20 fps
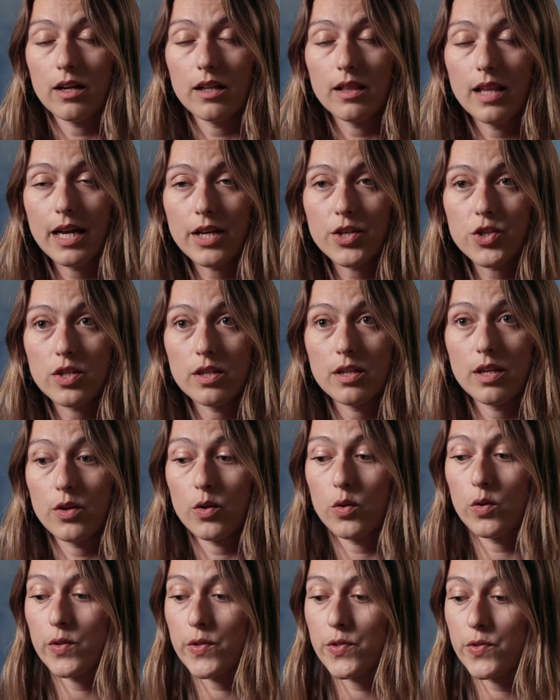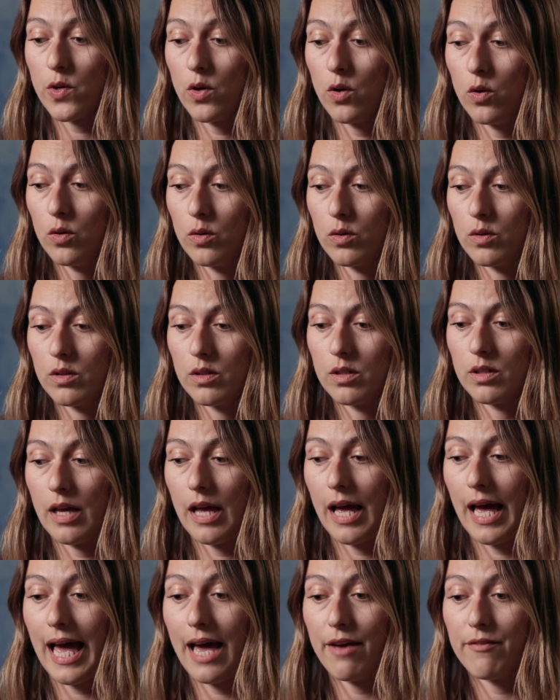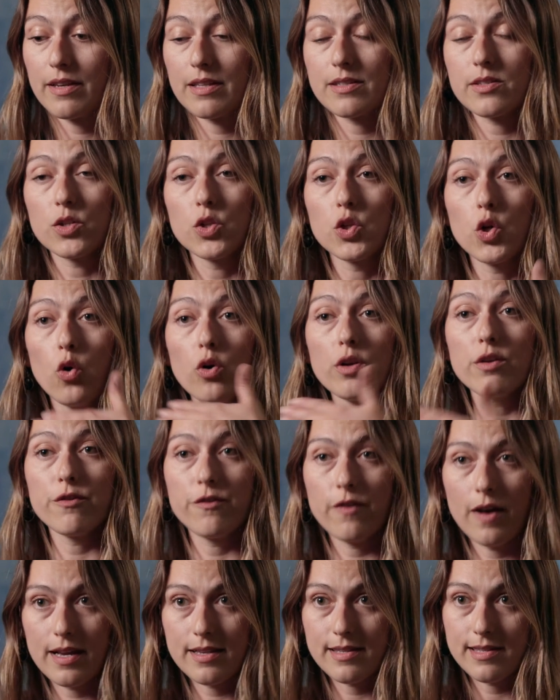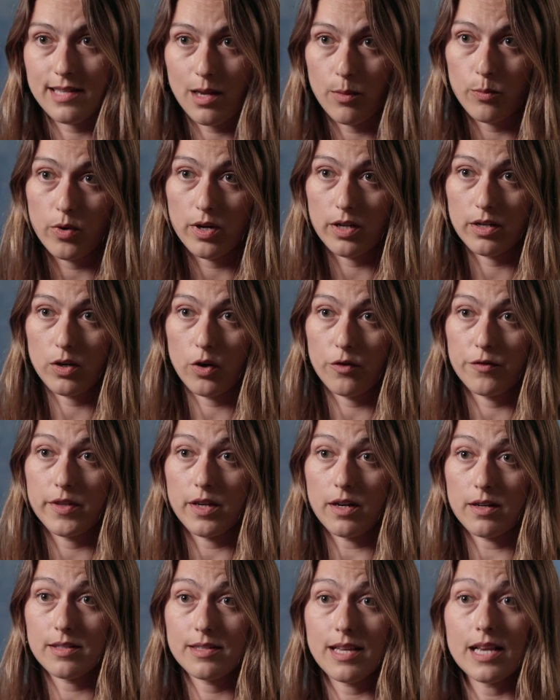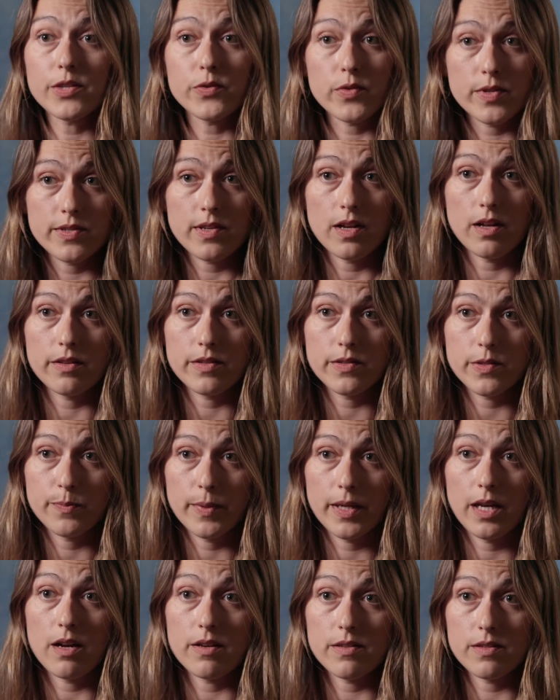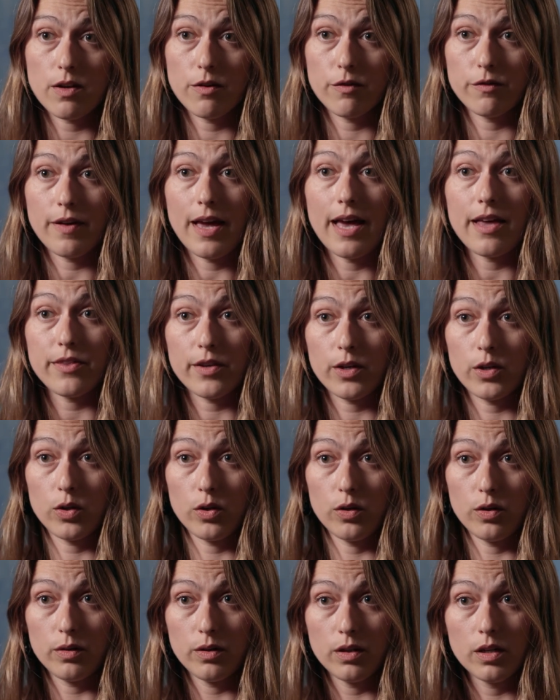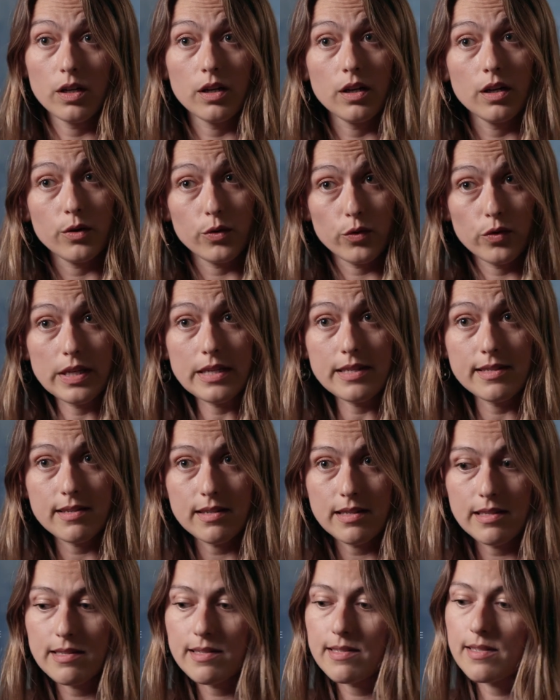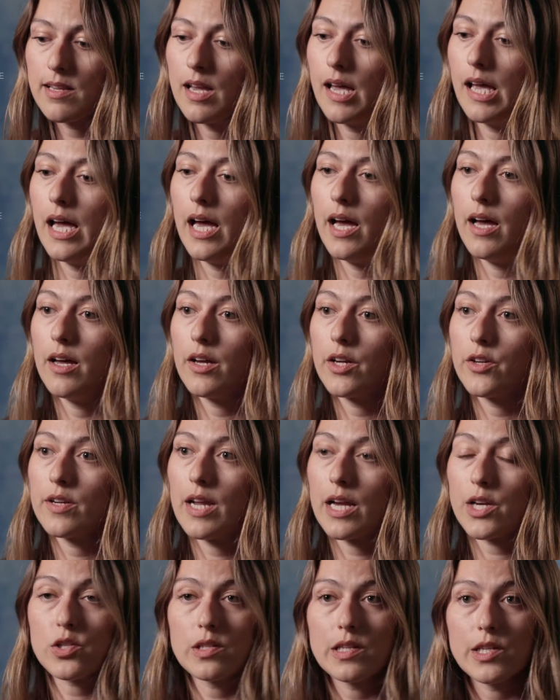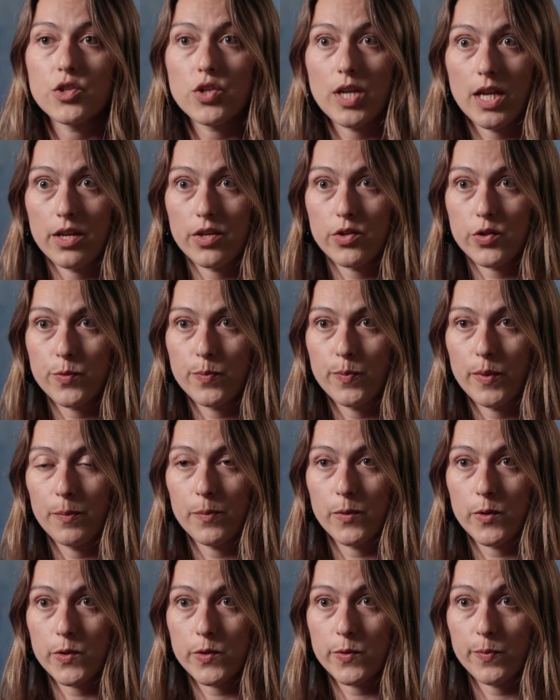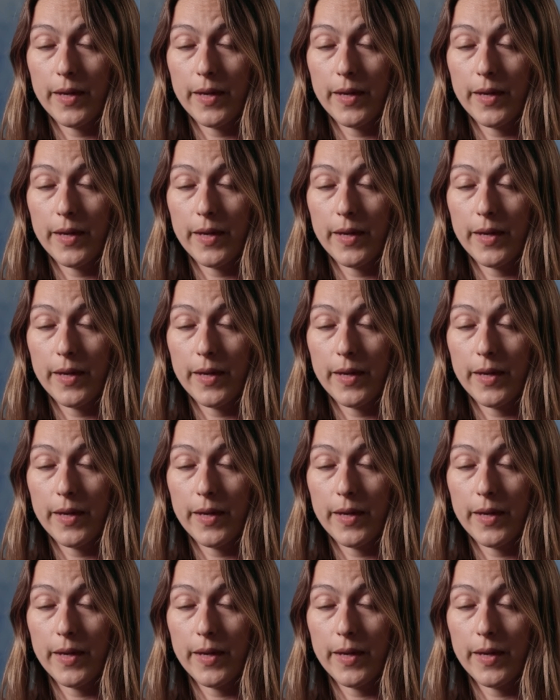collection and also having to notify someone of their test results because of ethical reasons could actually change people's